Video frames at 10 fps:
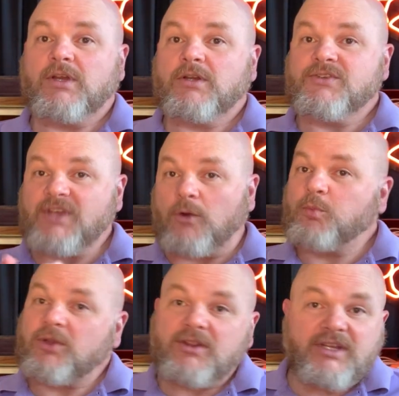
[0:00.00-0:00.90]
So
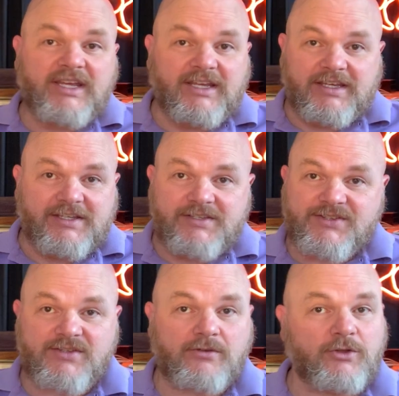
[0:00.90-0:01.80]

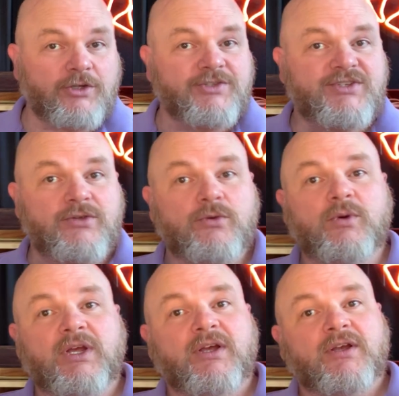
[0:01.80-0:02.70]
please learn to
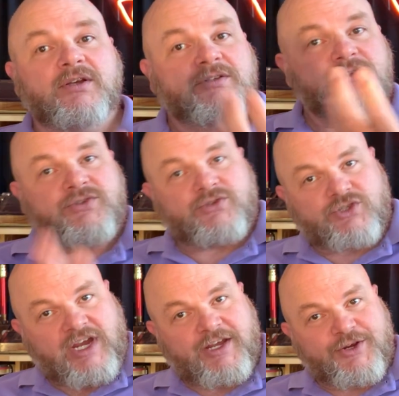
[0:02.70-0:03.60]

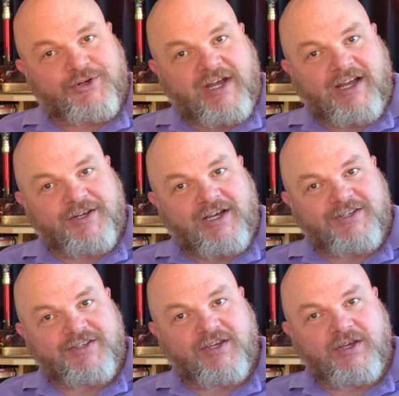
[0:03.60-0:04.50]
check your
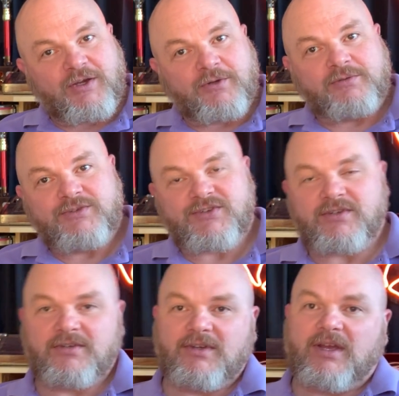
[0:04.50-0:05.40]
diagnostic codes,
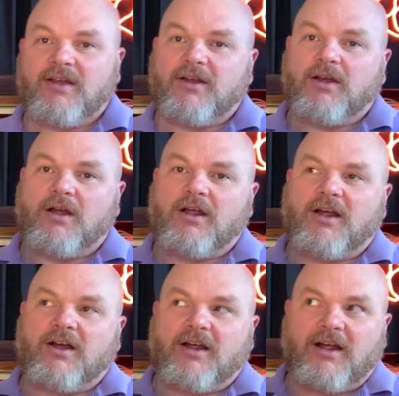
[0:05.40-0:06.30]

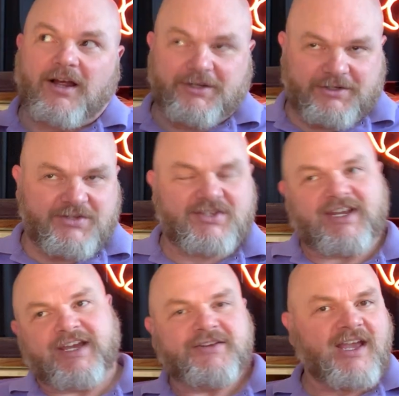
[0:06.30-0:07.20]

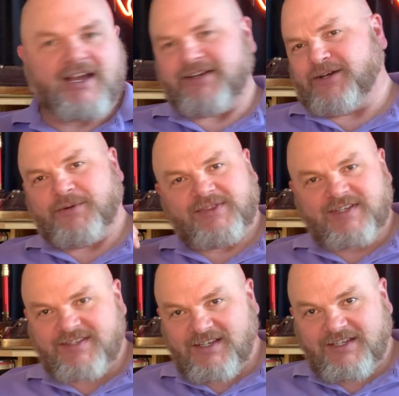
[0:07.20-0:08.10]
understand, I know what
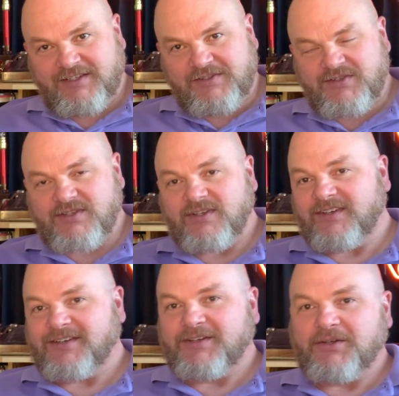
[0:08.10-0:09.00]
this is,
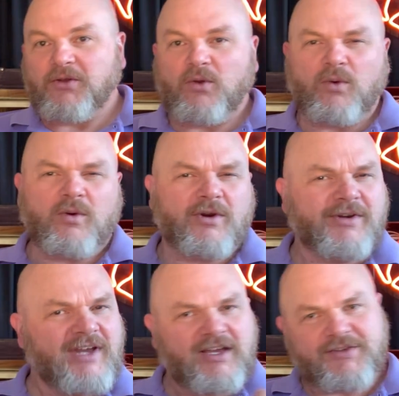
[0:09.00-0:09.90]
or
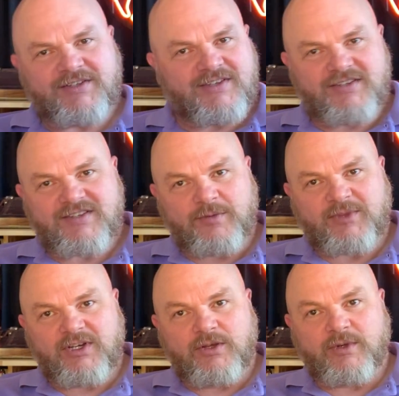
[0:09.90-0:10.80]
no, this is
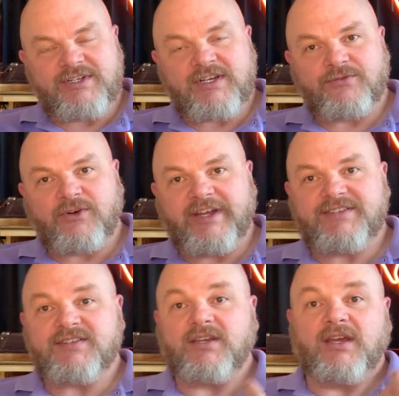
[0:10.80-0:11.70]
something new and
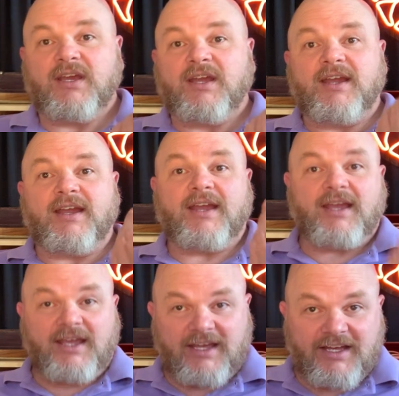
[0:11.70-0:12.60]
different,
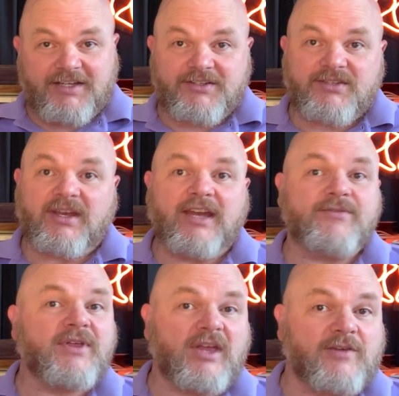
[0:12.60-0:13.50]
and have
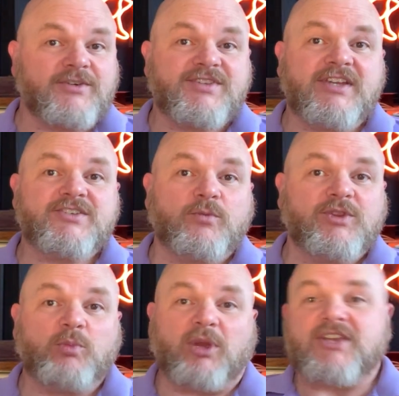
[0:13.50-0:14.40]
the conversation with
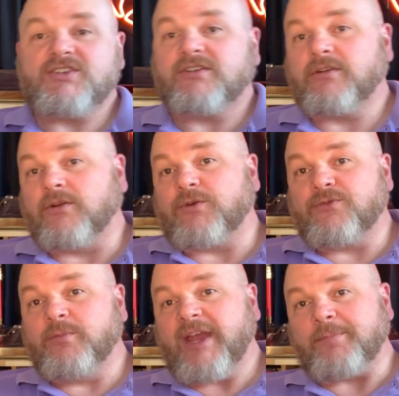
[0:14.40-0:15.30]
the patient to learn
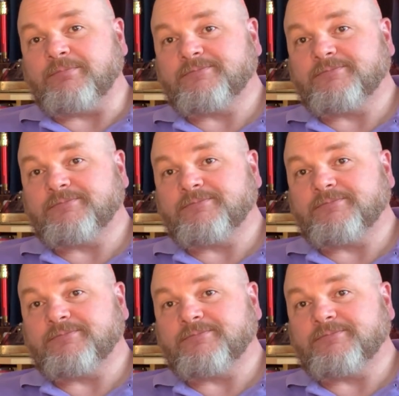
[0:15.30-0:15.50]
from them.